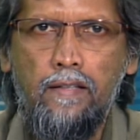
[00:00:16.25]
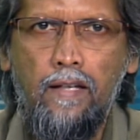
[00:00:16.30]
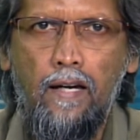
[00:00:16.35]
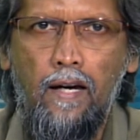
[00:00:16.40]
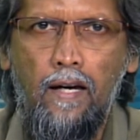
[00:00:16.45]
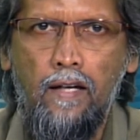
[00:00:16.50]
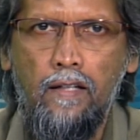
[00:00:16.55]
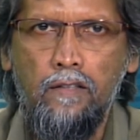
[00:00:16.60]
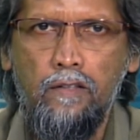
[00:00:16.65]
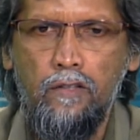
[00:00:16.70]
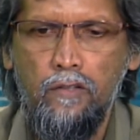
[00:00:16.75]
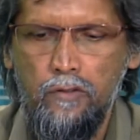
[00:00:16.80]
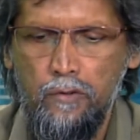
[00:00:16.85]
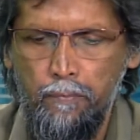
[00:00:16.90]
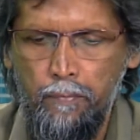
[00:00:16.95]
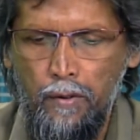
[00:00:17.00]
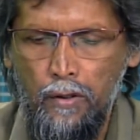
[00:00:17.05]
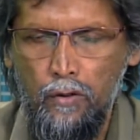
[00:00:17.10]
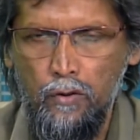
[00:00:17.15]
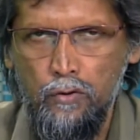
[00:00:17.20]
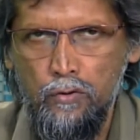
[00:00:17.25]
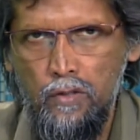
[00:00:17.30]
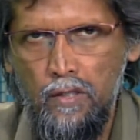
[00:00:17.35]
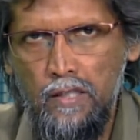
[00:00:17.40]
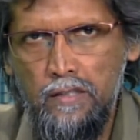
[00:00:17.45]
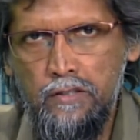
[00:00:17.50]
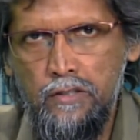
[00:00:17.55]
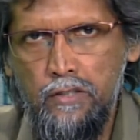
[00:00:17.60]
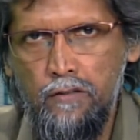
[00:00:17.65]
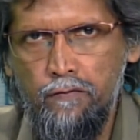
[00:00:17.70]
and Tobago. So
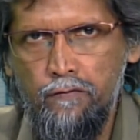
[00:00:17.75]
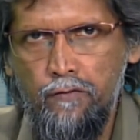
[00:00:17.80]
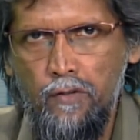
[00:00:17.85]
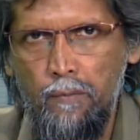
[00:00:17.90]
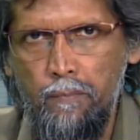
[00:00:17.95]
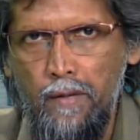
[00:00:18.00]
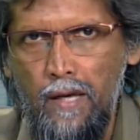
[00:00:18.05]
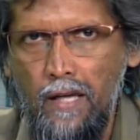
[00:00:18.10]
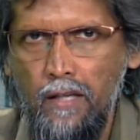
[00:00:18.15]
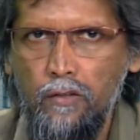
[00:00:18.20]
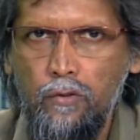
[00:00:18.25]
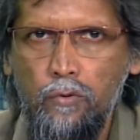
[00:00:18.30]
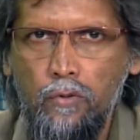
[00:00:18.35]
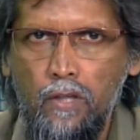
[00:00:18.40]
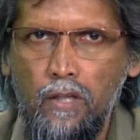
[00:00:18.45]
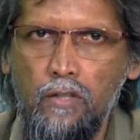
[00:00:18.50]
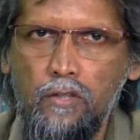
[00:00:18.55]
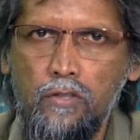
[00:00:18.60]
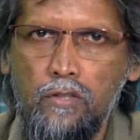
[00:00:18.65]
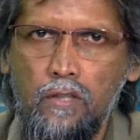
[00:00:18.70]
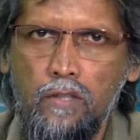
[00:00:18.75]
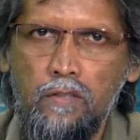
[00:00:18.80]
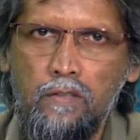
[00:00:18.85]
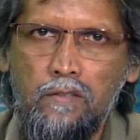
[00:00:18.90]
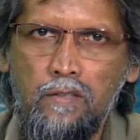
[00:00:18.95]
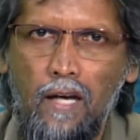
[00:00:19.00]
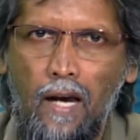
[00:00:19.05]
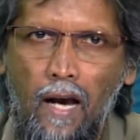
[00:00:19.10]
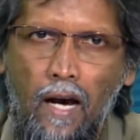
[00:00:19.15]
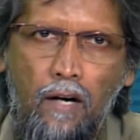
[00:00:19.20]
let's shift from education
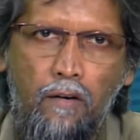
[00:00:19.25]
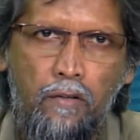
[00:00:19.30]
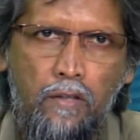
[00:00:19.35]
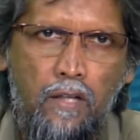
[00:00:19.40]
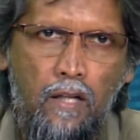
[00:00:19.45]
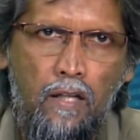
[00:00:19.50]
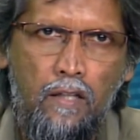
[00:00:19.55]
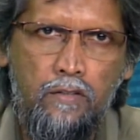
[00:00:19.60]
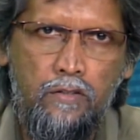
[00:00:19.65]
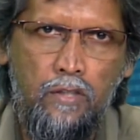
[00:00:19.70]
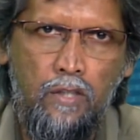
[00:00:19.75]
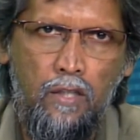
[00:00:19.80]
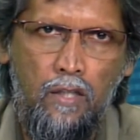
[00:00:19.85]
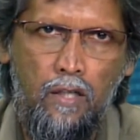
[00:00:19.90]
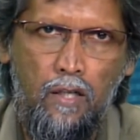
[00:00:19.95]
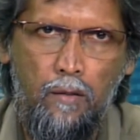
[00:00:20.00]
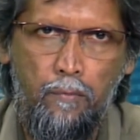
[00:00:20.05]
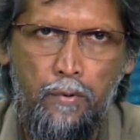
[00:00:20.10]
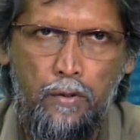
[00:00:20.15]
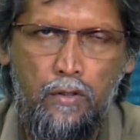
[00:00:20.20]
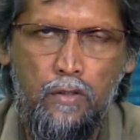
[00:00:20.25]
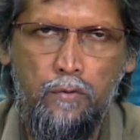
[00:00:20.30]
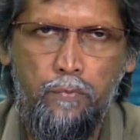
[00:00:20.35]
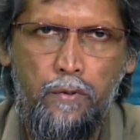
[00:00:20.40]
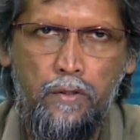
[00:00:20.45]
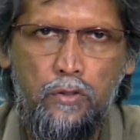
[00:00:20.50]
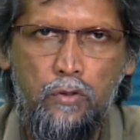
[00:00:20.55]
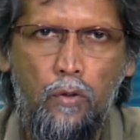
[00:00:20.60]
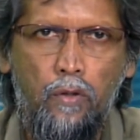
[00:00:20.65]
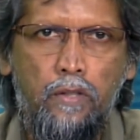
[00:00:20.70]
to agriculture because
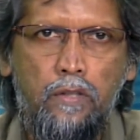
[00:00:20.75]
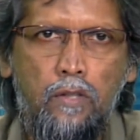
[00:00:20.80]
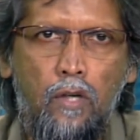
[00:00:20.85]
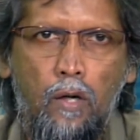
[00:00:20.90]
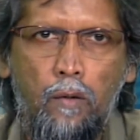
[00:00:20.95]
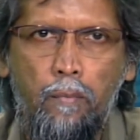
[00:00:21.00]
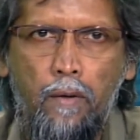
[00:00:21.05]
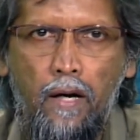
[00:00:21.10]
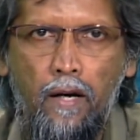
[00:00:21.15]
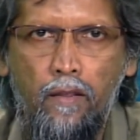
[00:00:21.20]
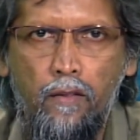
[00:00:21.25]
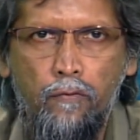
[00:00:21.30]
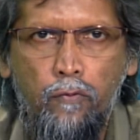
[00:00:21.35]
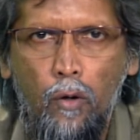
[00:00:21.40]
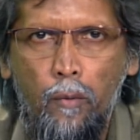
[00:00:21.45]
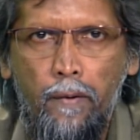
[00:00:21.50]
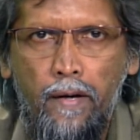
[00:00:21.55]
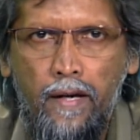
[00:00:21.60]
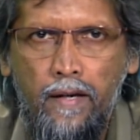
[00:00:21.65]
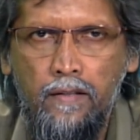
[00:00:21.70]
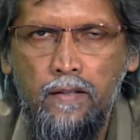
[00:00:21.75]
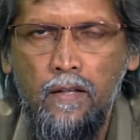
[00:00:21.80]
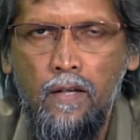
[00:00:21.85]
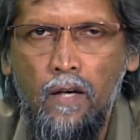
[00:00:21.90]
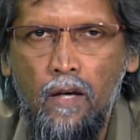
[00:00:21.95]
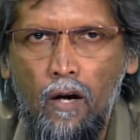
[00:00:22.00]
we're joined now by the former head